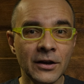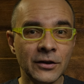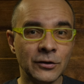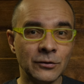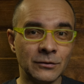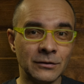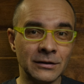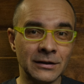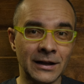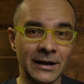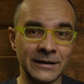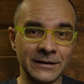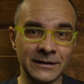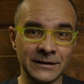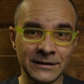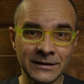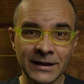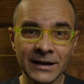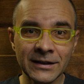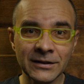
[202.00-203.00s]

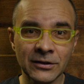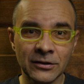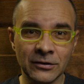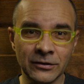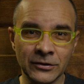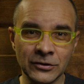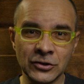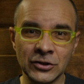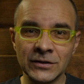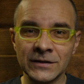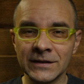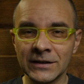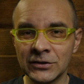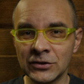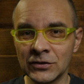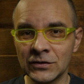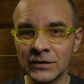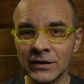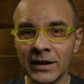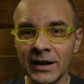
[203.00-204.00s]
Utilizing technology
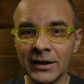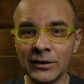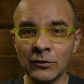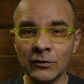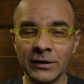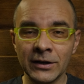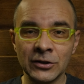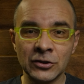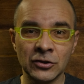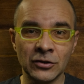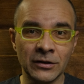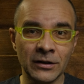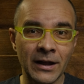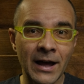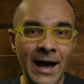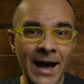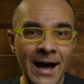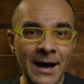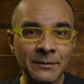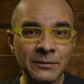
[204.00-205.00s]
such as educational
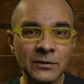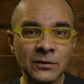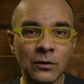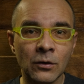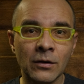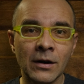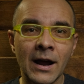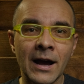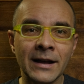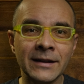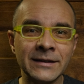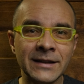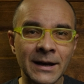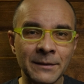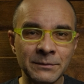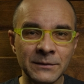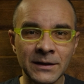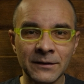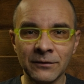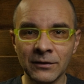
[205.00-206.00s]
apps or
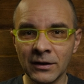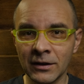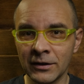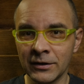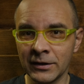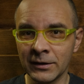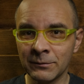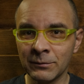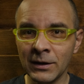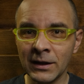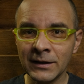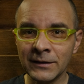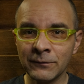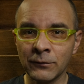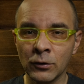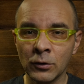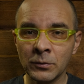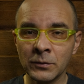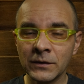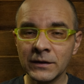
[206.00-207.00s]
adaptive learning
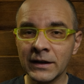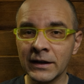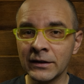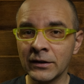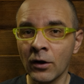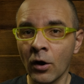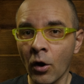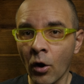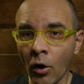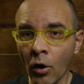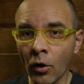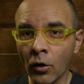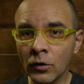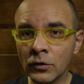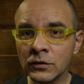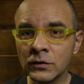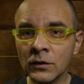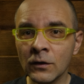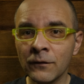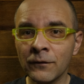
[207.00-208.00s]
platforms can
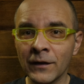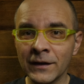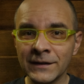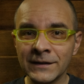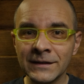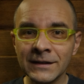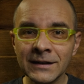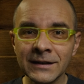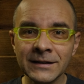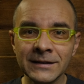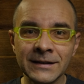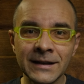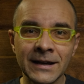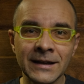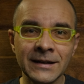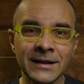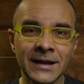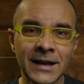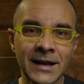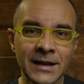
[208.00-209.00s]
also
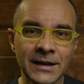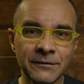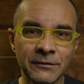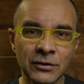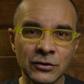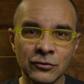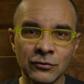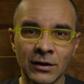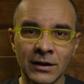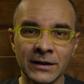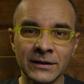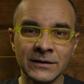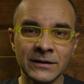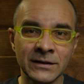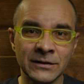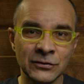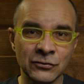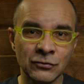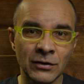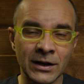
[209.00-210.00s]
facilitate individualized
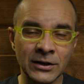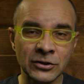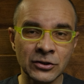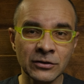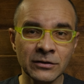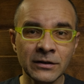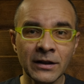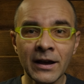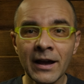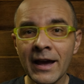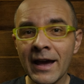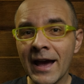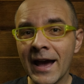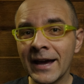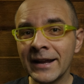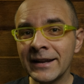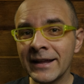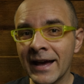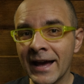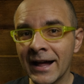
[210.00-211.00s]
instruction
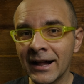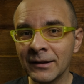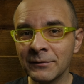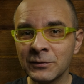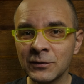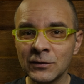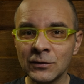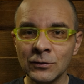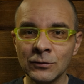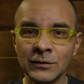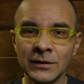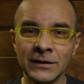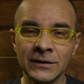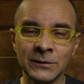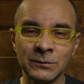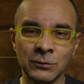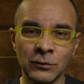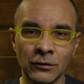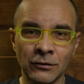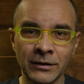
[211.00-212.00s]
and help
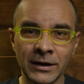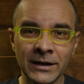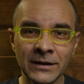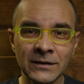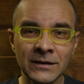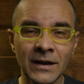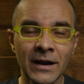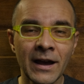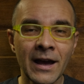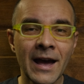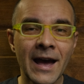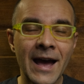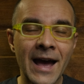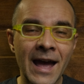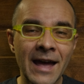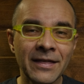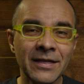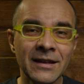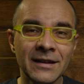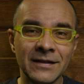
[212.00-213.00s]
students progress
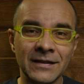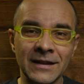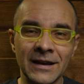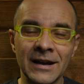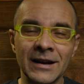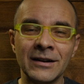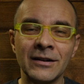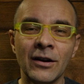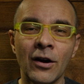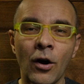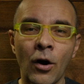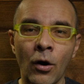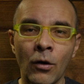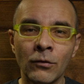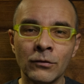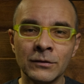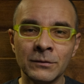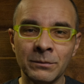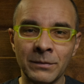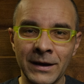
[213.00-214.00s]
at their
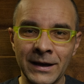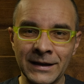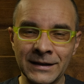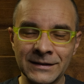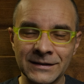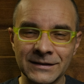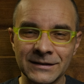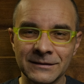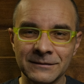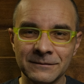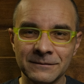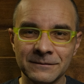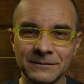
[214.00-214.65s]
own pace.